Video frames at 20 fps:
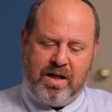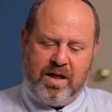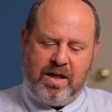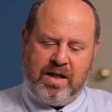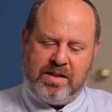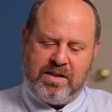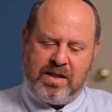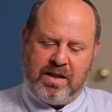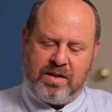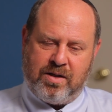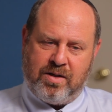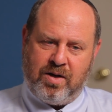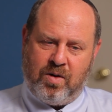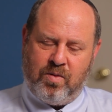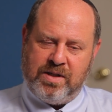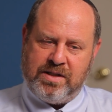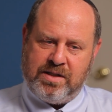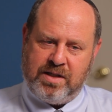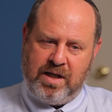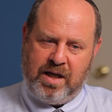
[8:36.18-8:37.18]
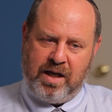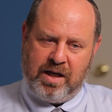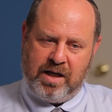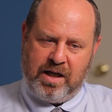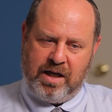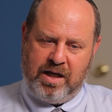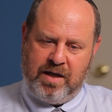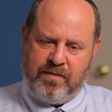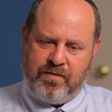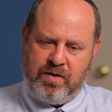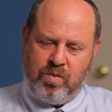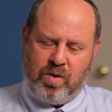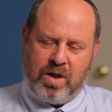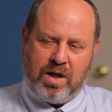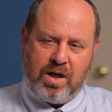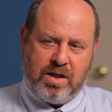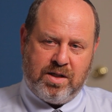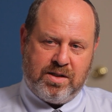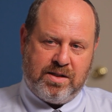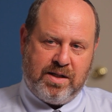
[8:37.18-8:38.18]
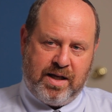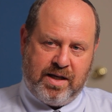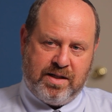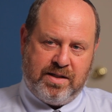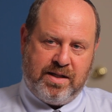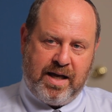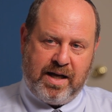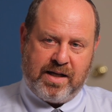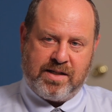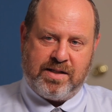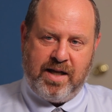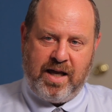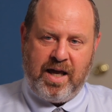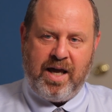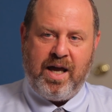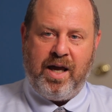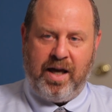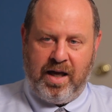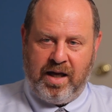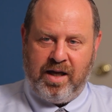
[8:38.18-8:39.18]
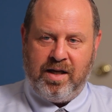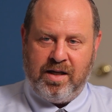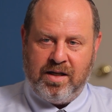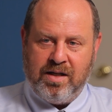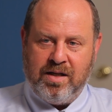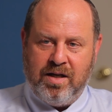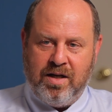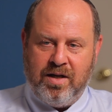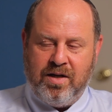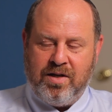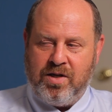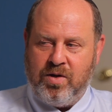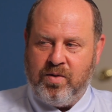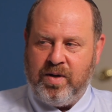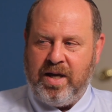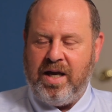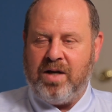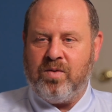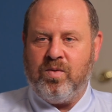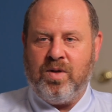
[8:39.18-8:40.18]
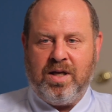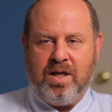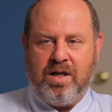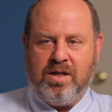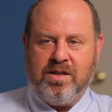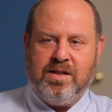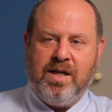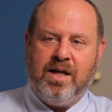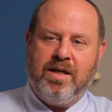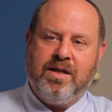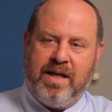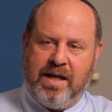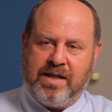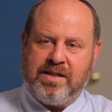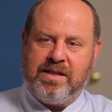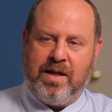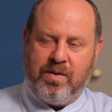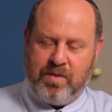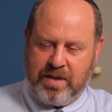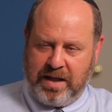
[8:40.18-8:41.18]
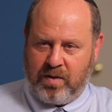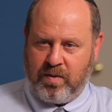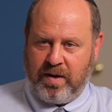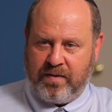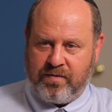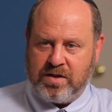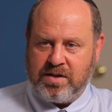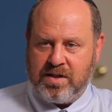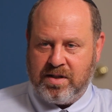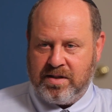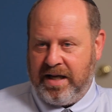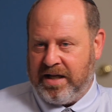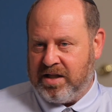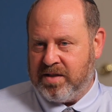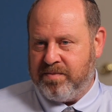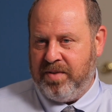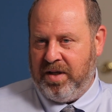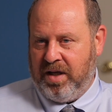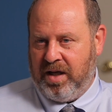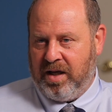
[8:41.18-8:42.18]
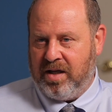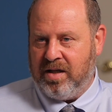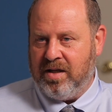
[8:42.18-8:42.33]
the Torah is saying, if you want to understand text A, you can't really understand text A without reference to text B.